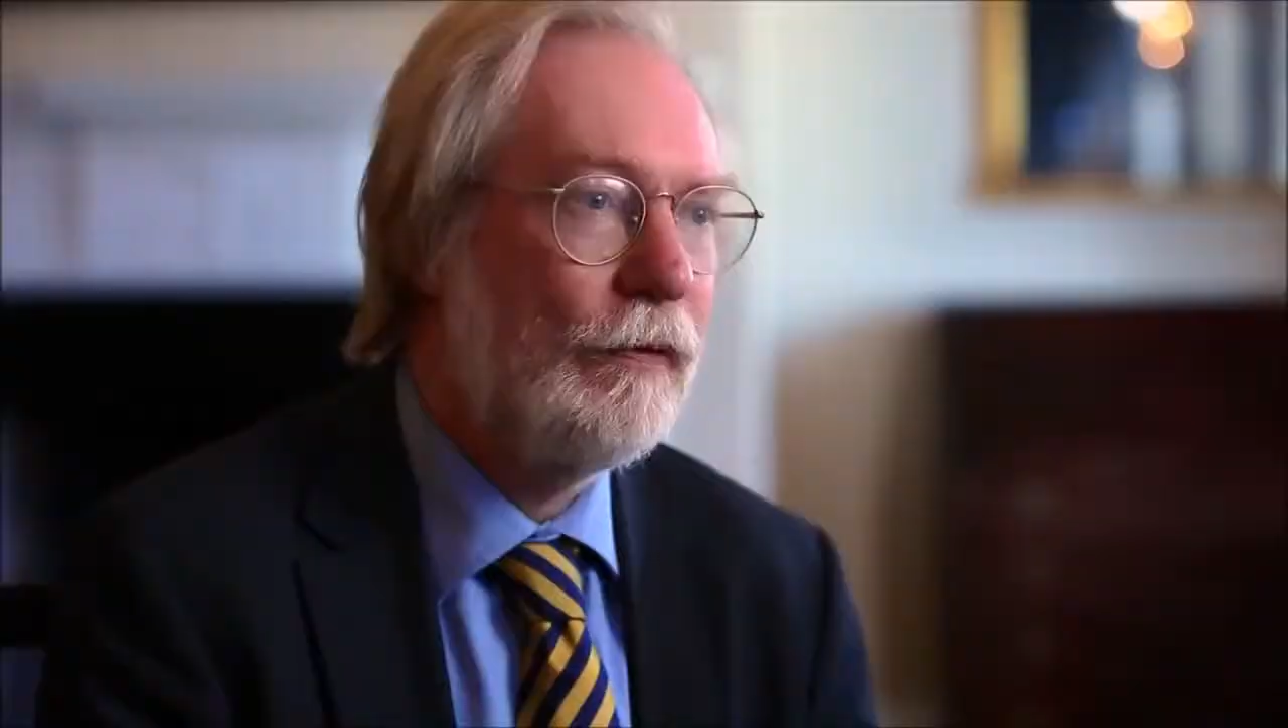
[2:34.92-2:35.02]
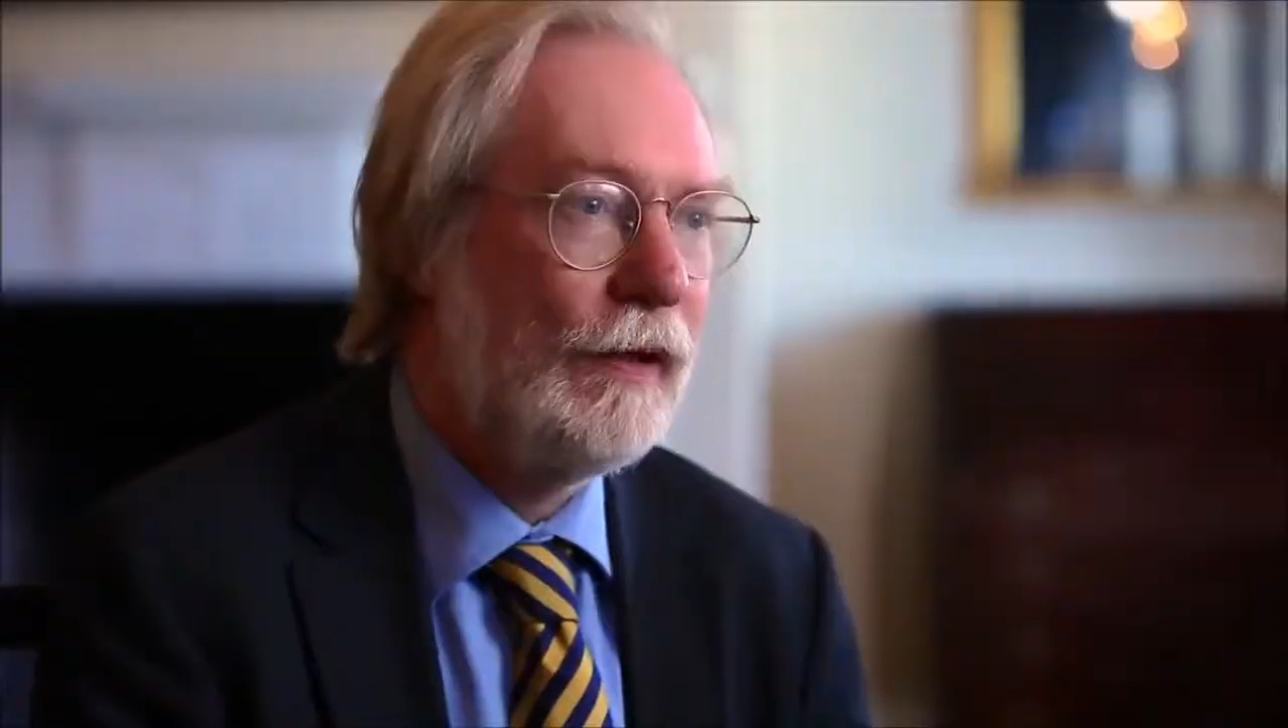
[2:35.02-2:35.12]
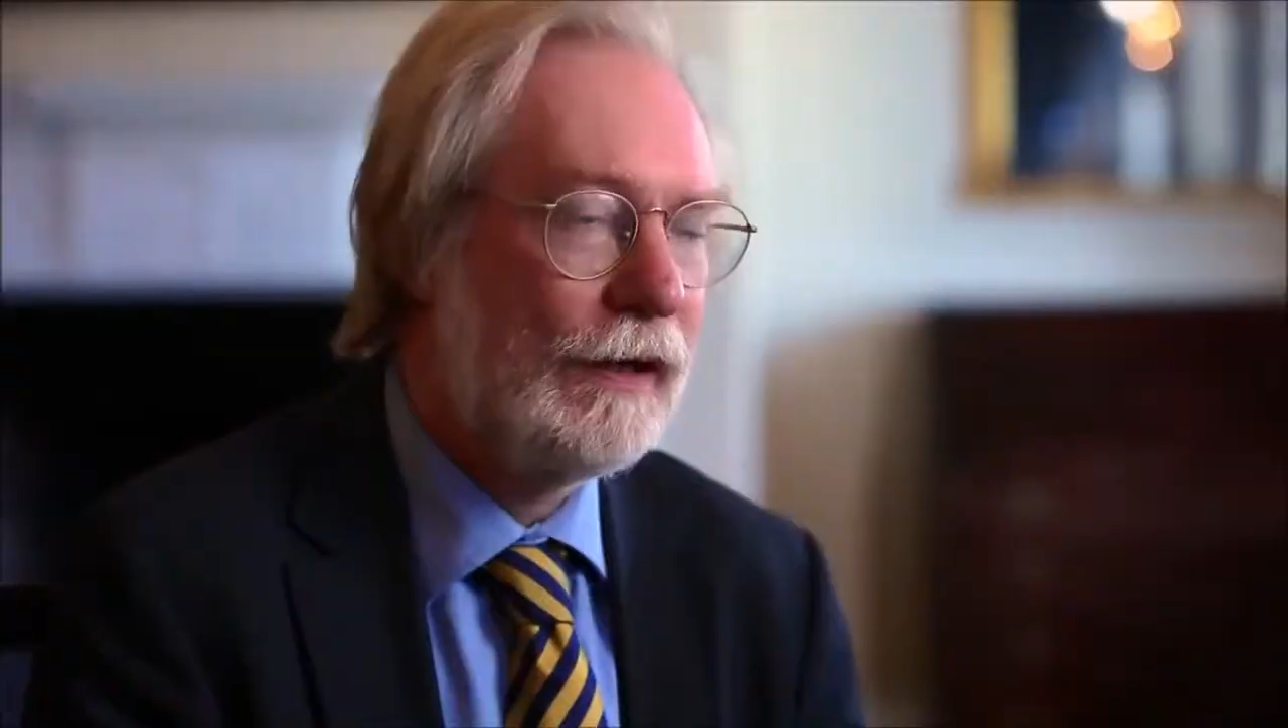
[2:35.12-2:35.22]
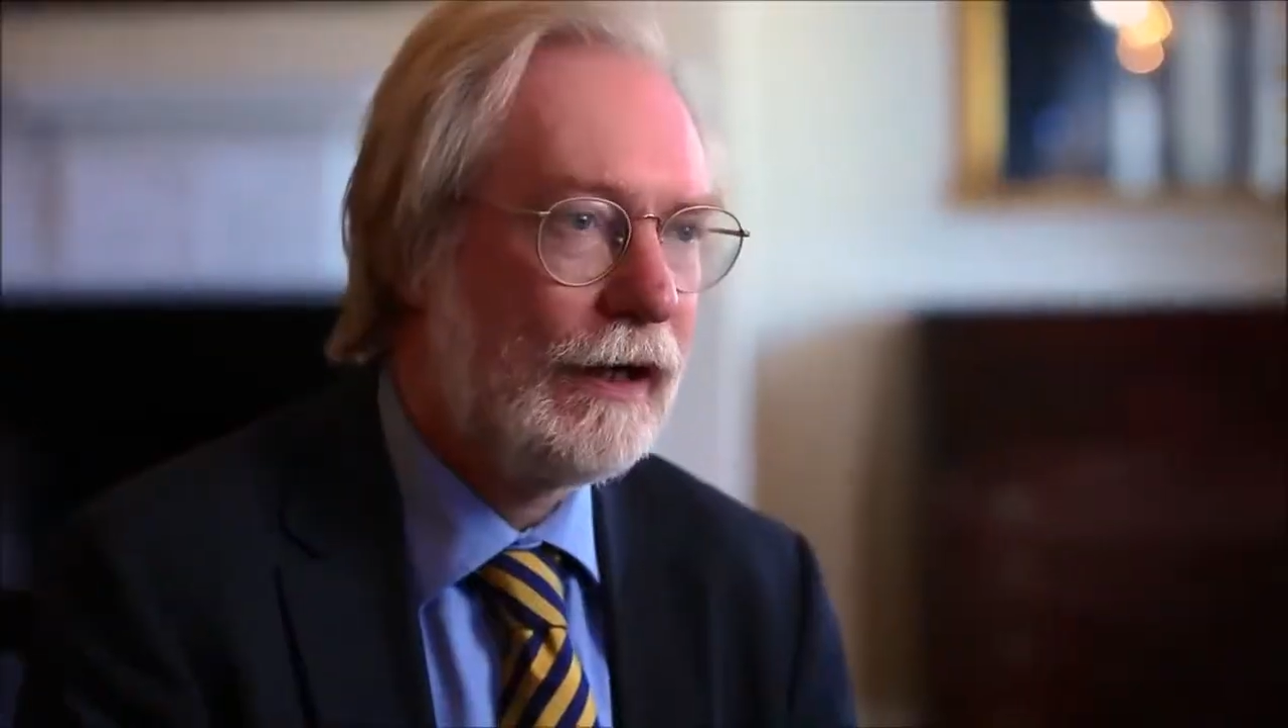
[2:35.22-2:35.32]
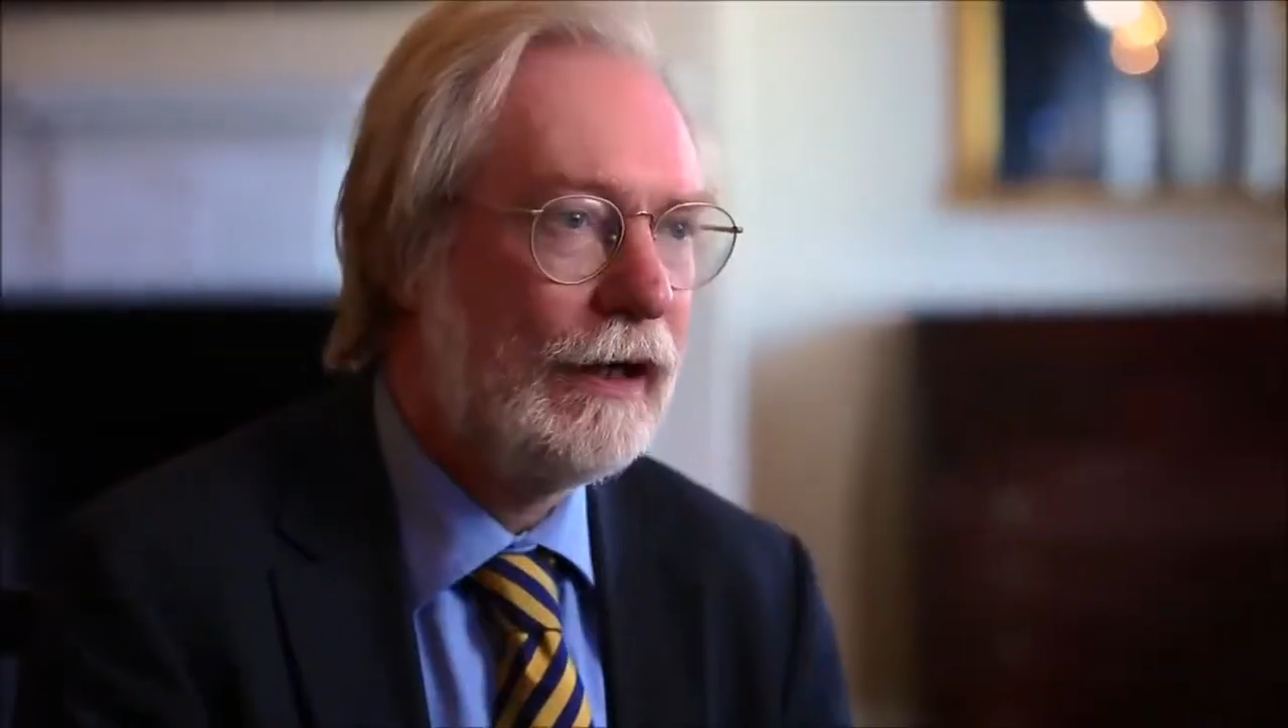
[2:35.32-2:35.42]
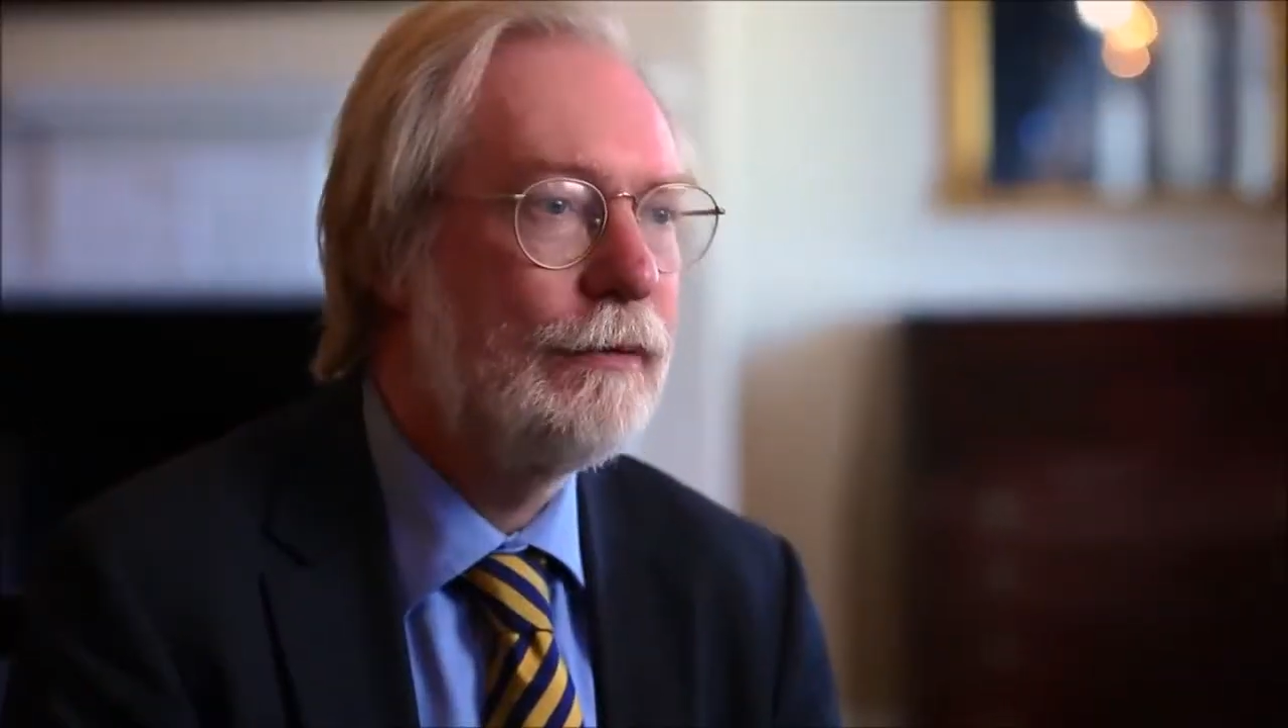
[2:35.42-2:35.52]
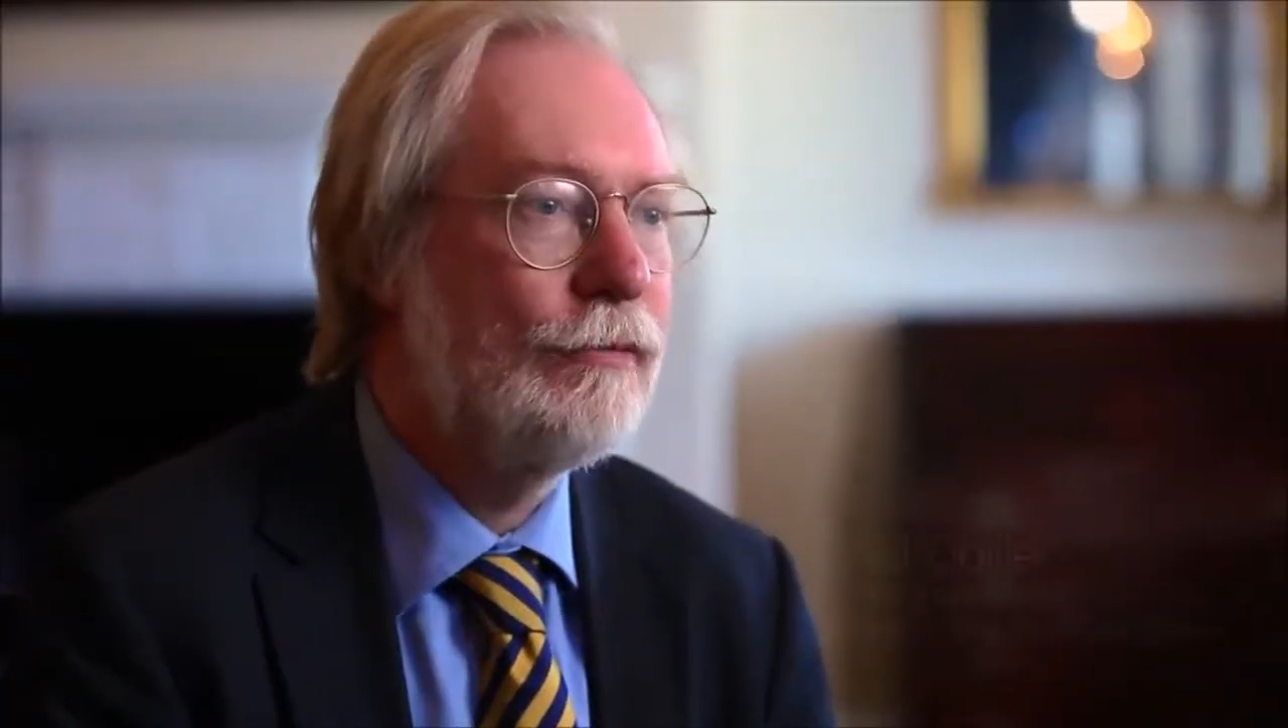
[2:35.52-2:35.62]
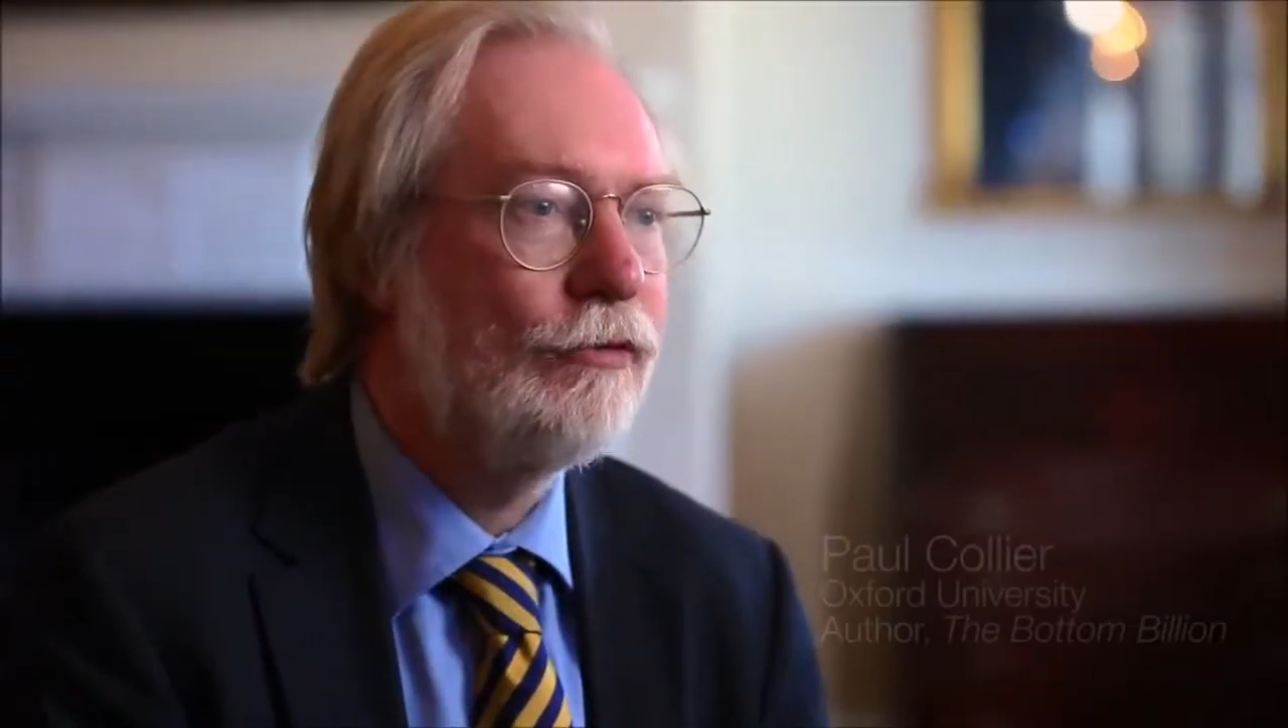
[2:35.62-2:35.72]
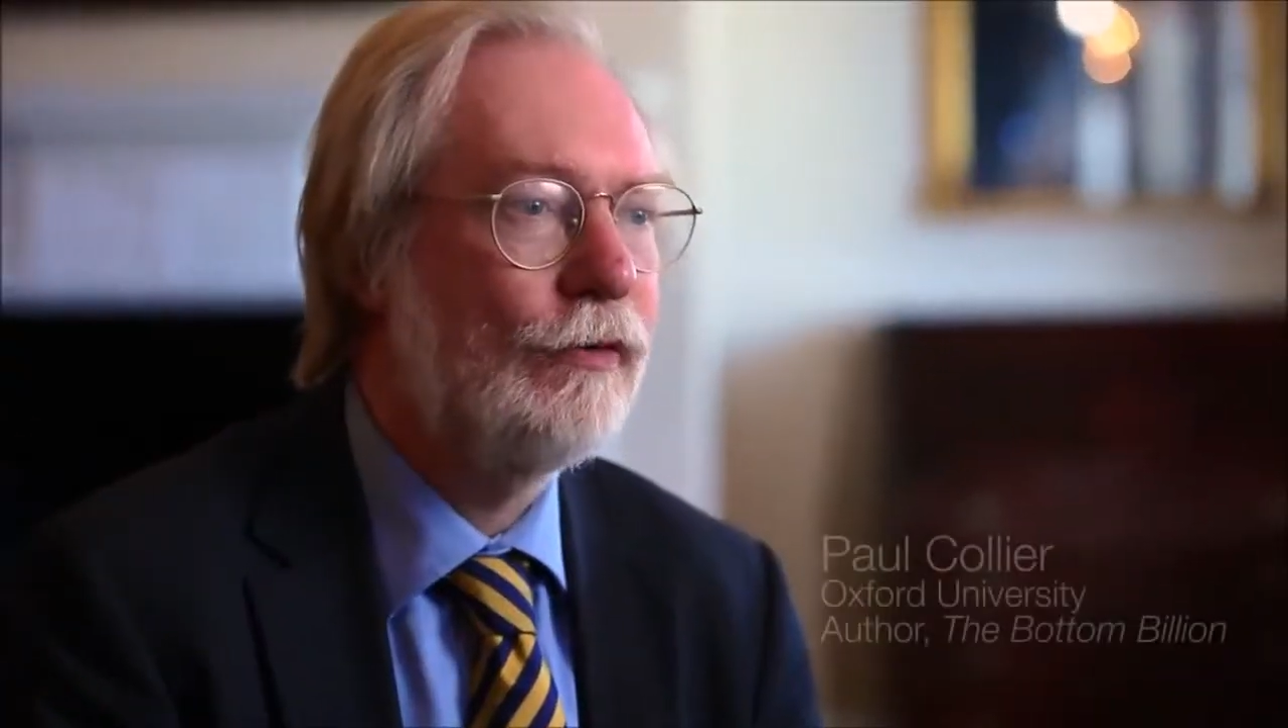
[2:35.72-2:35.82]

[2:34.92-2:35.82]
That comes